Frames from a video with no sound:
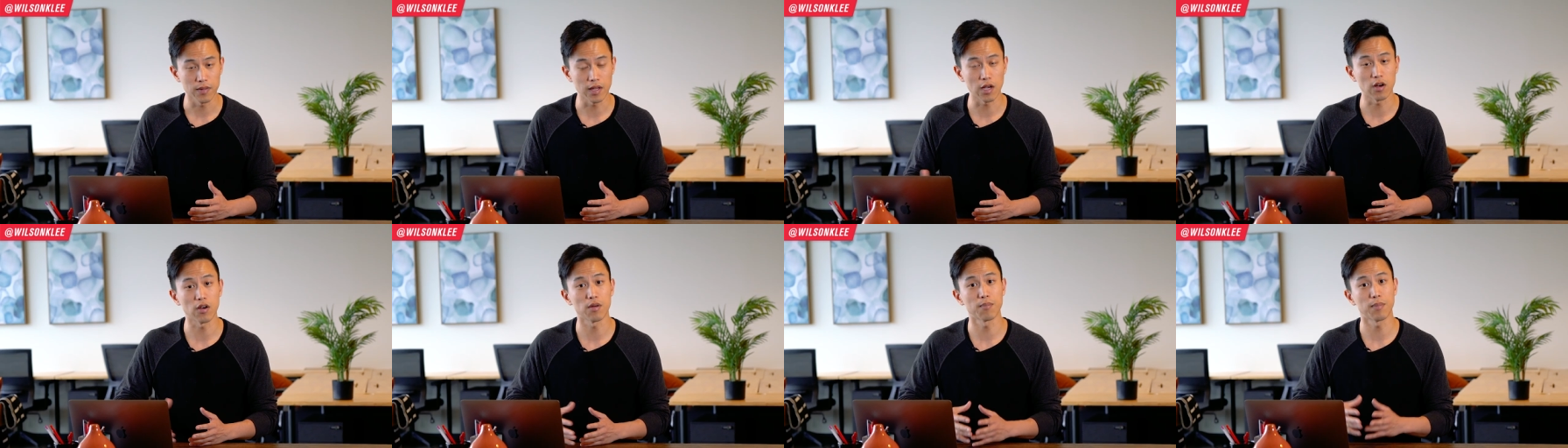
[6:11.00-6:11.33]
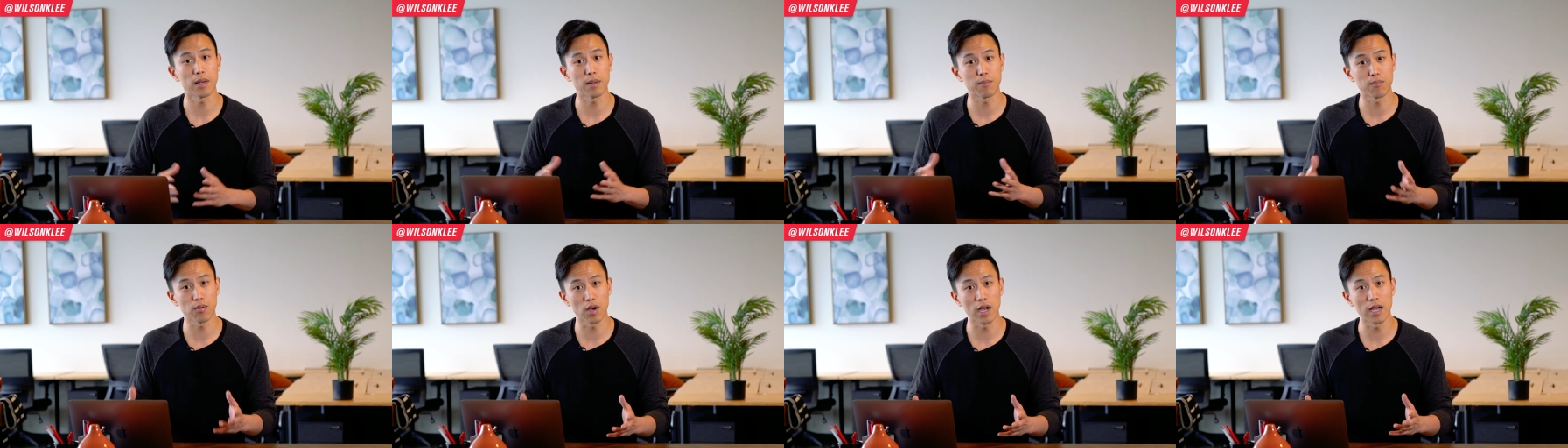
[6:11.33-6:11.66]
they are a
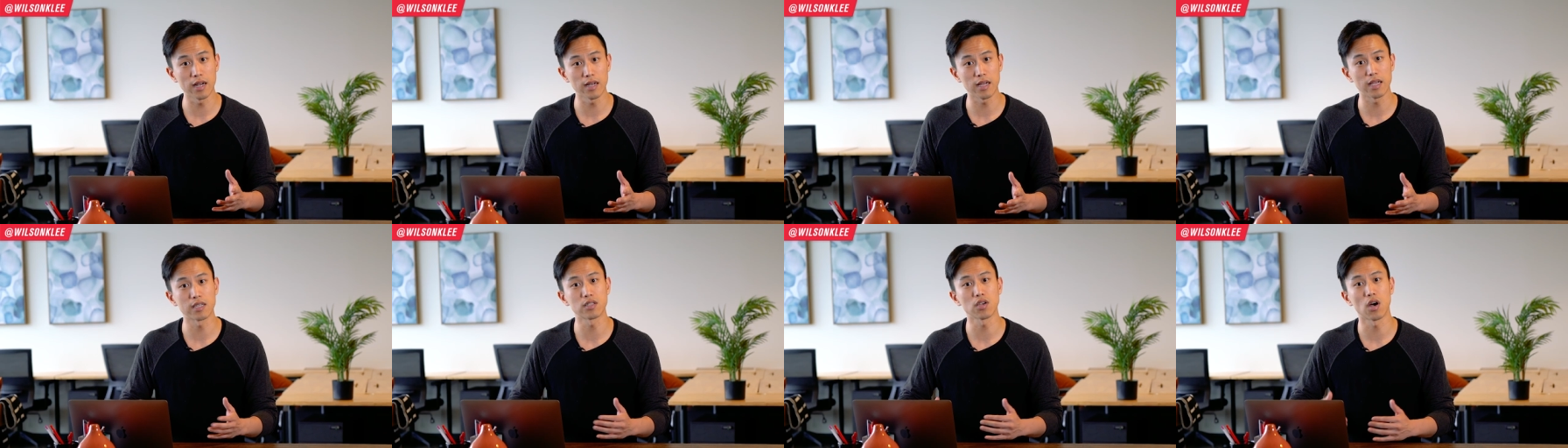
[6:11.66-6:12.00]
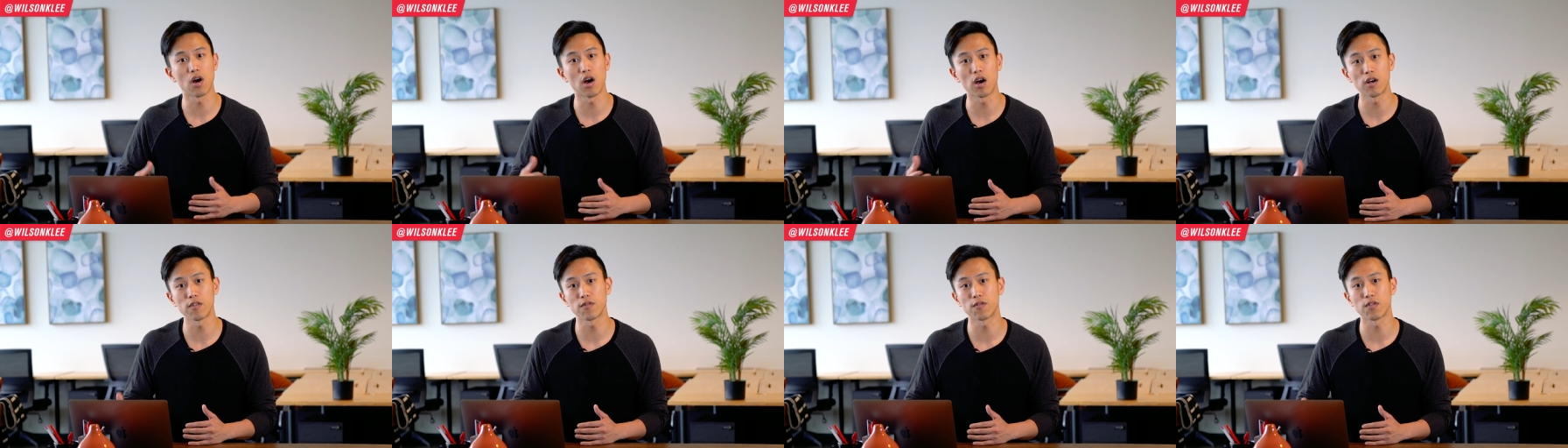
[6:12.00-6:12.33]
big brand, it's
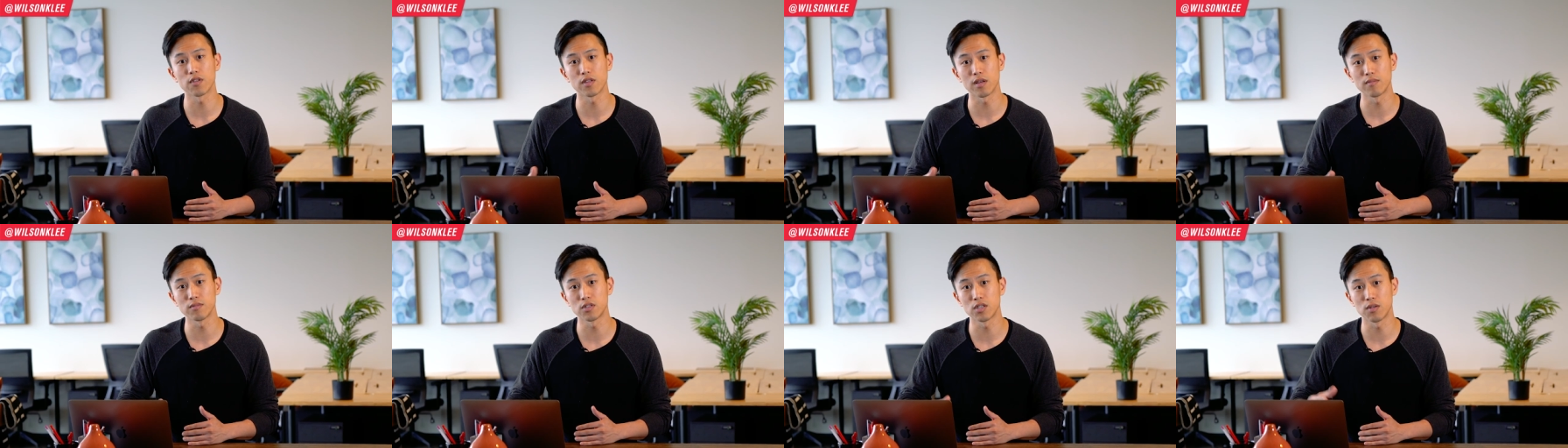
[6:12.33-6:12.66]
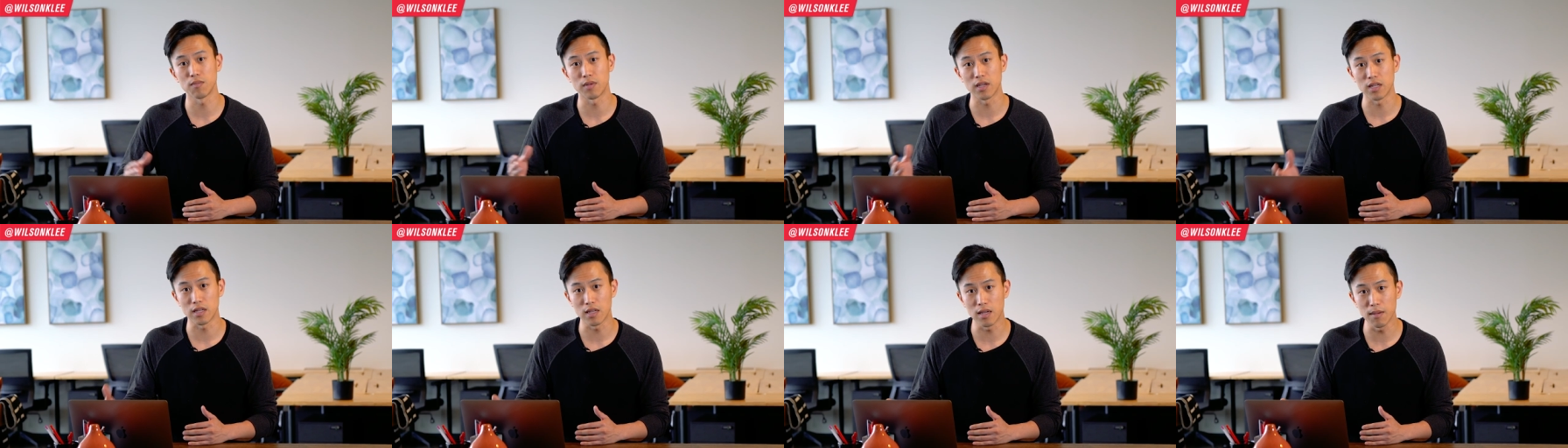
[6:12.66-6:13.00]
hard for them to
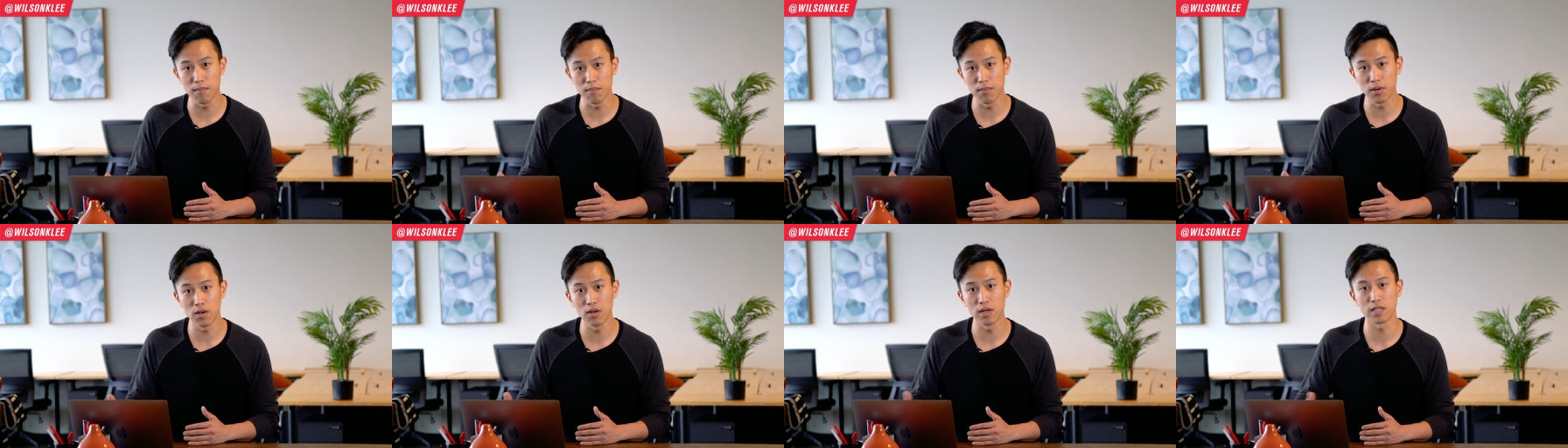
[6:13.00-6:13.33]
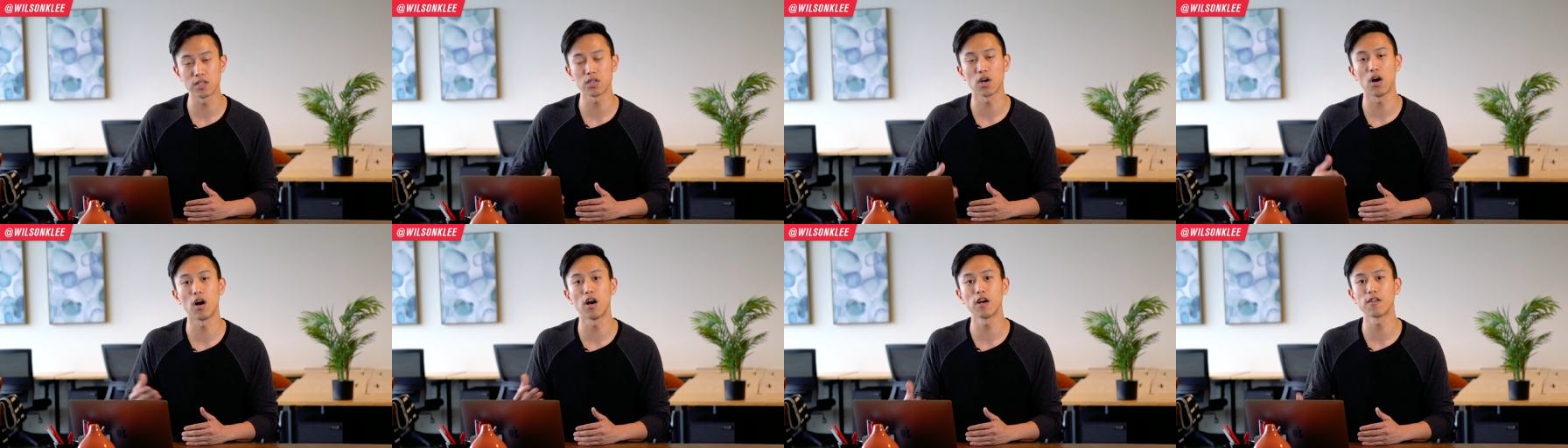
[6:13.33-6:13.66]
be nimble, it's
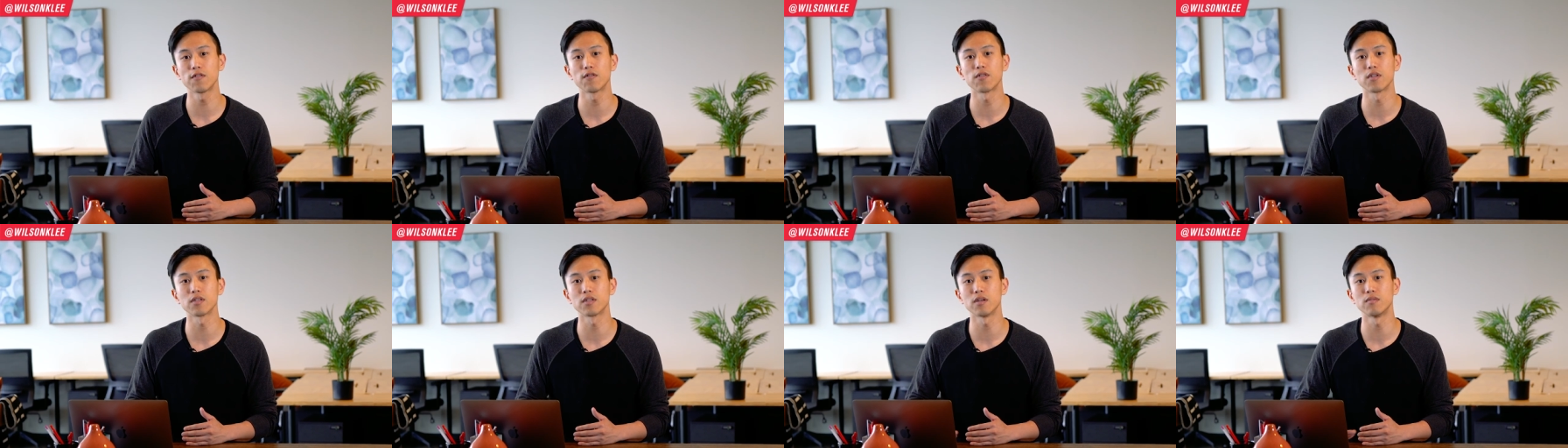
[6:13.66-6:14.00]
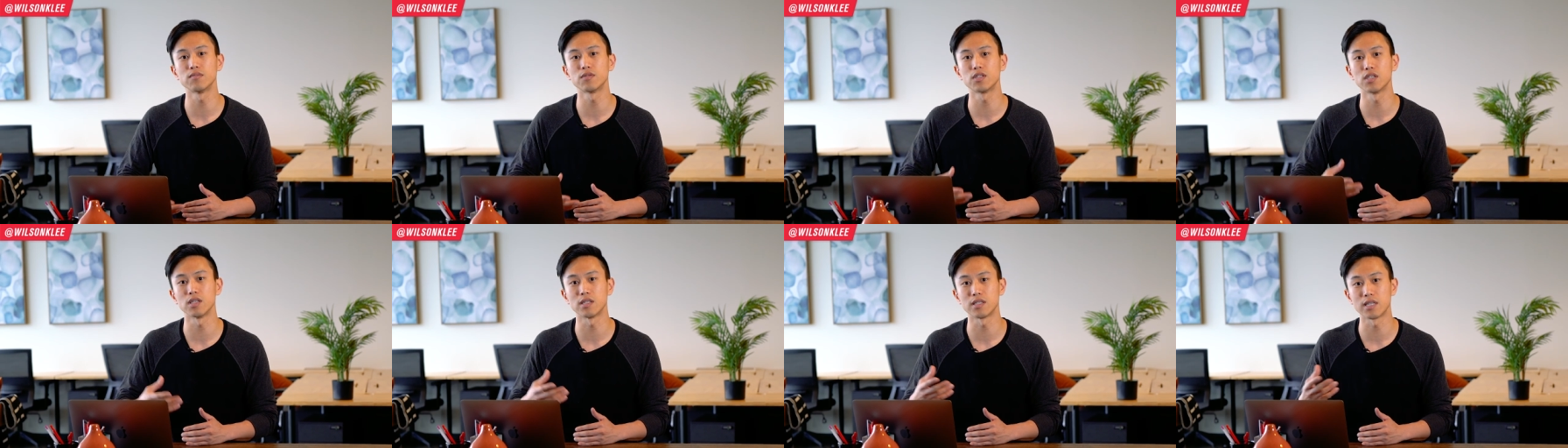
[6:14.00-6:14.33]
hard for them
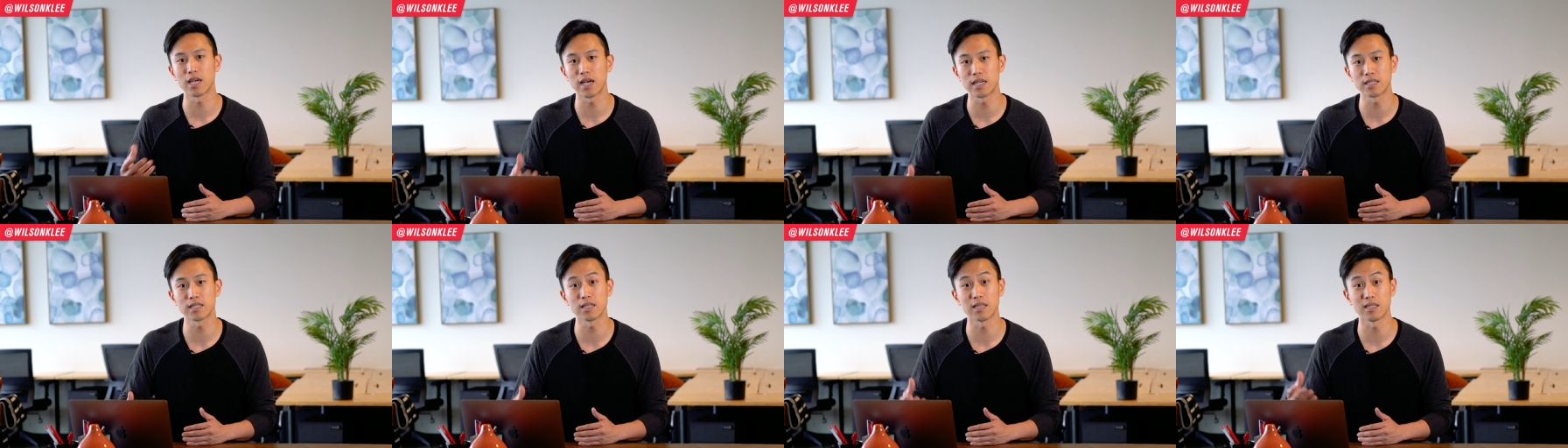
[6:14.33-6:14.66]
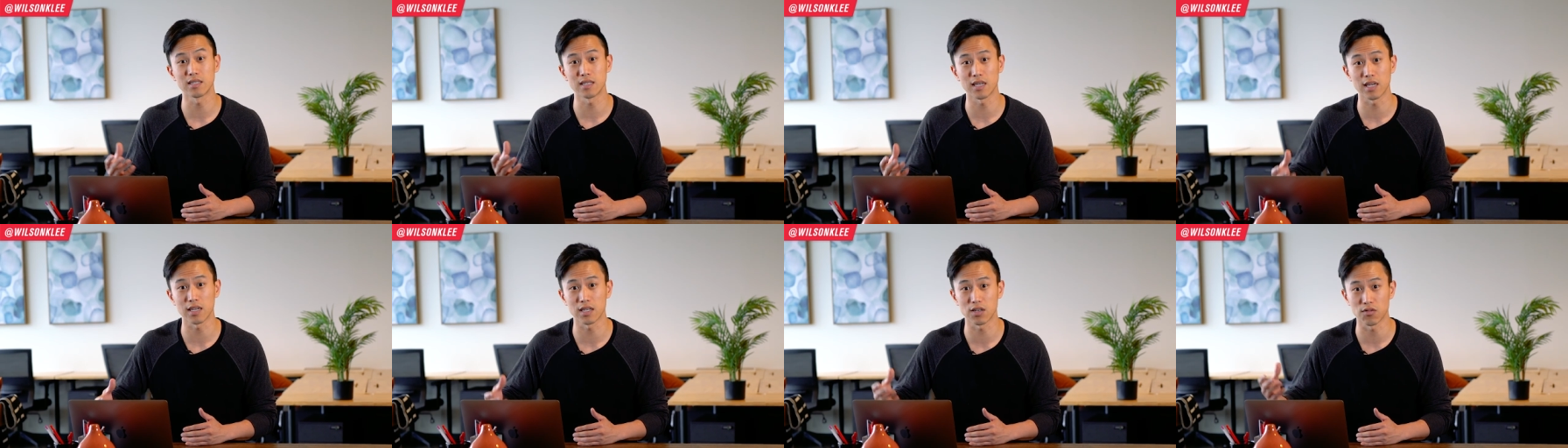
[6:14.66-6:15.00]
to test and
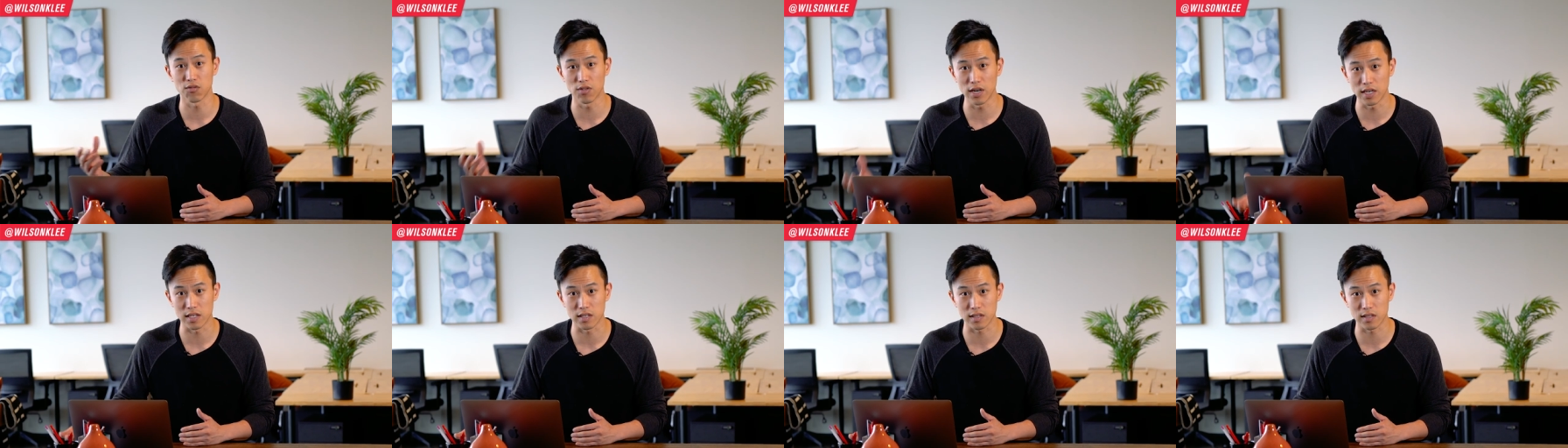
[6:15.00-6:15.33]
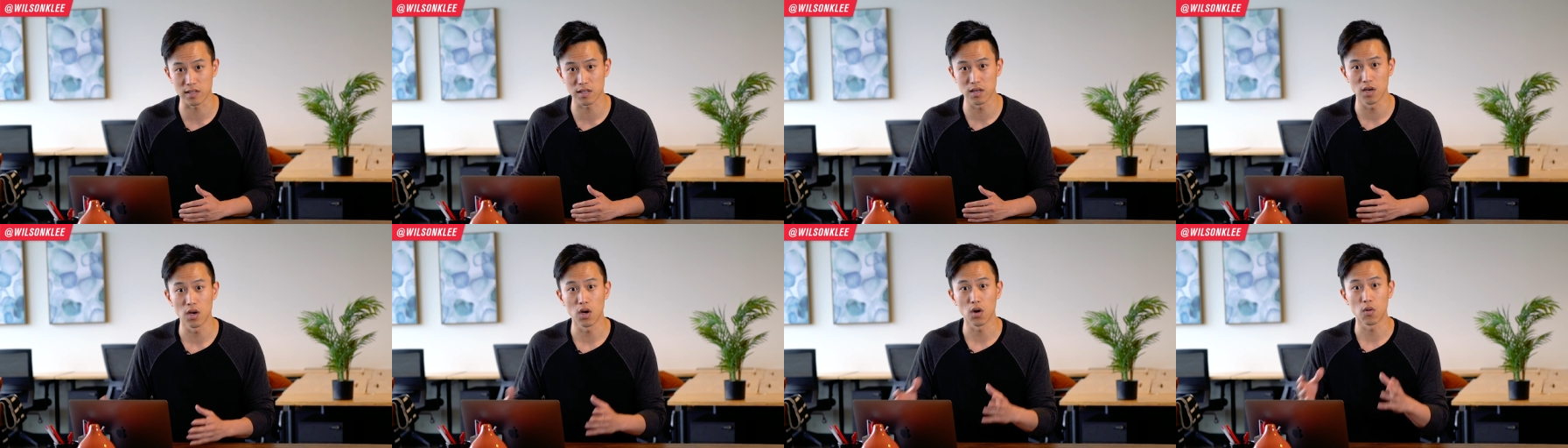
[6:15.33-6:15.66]
take
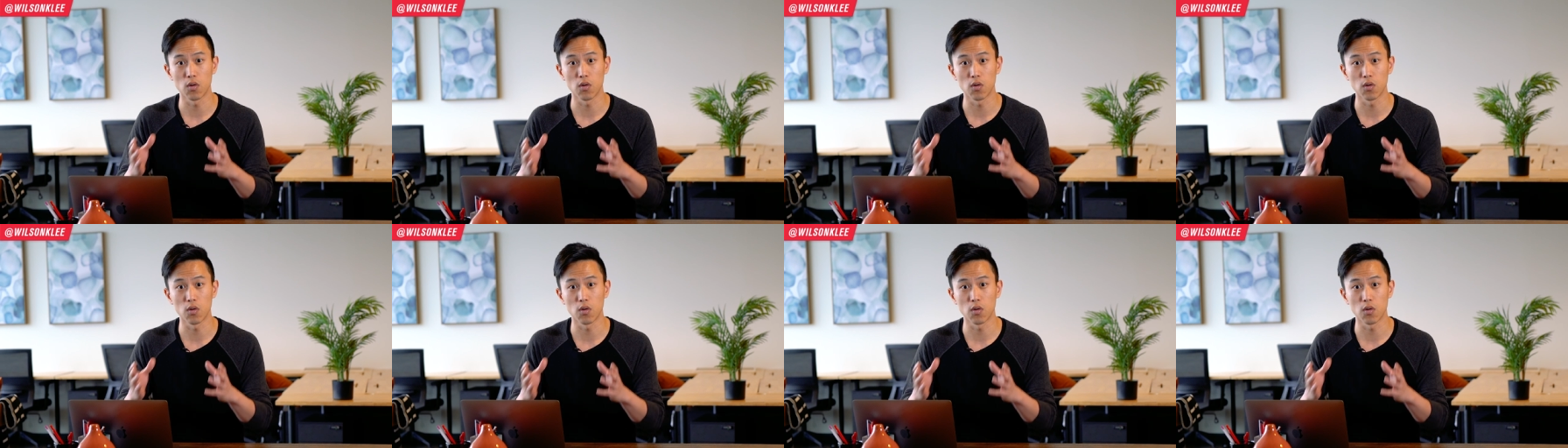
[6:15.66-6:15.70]
risk.